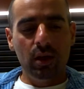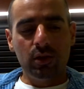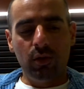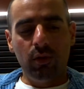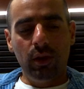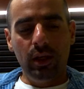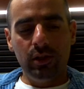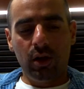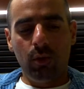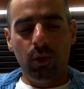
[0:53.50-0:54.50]
So
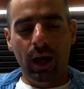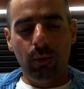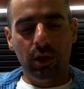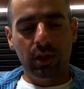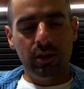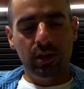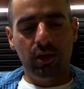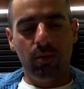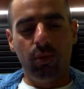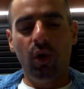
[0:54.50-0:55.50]
these are what I would
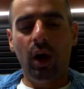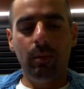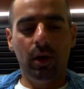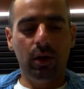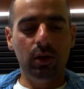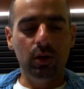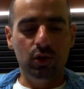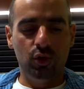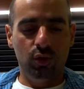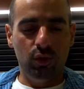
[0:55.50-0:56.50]
consider primary
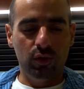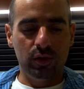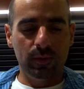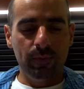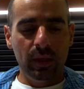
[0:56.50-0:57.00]
good truths.